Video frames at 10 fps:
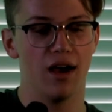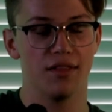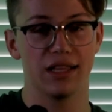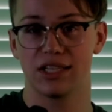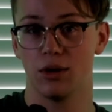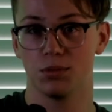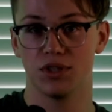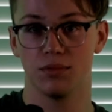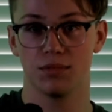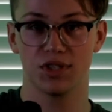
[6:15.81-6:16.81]
This helps
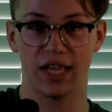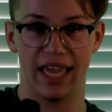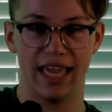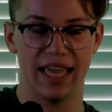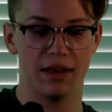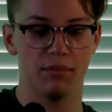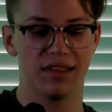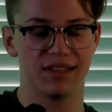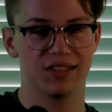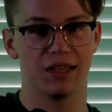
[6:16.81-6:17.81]
them stay in, but at
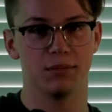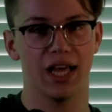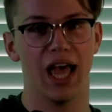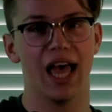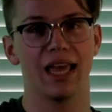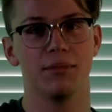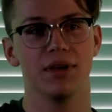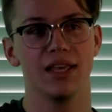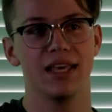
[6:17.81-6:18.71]
the same time,